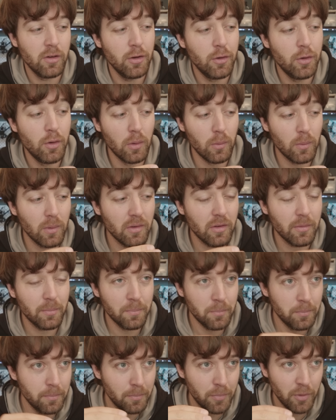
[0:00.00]
you don't want to
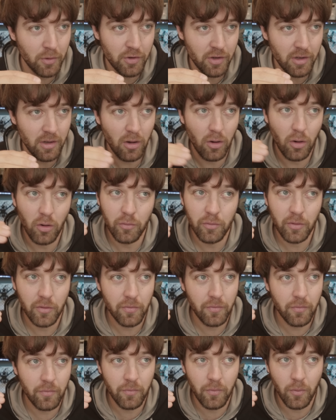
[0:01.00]
push it over
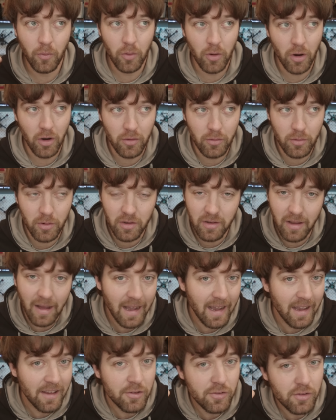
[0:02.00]
400
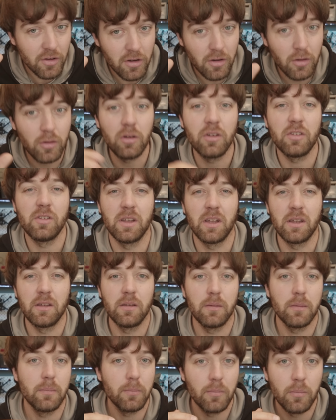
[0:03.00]
ISO because then
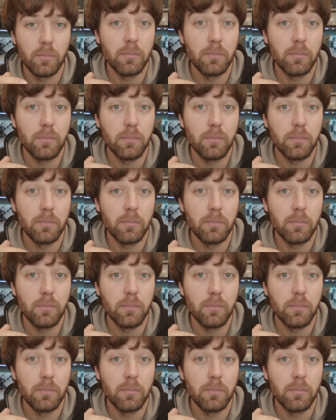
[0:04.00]
the